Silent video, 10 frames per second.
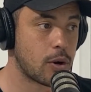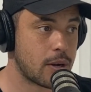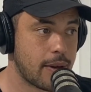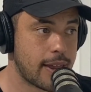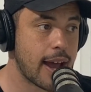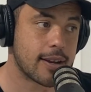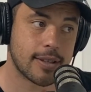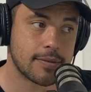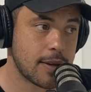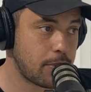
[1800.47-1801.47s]
be talking about that
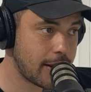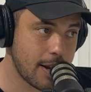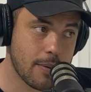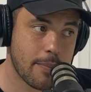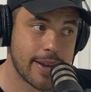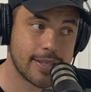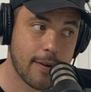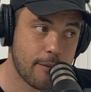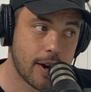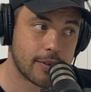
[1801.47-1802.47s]
because I've seen plenty of my mates get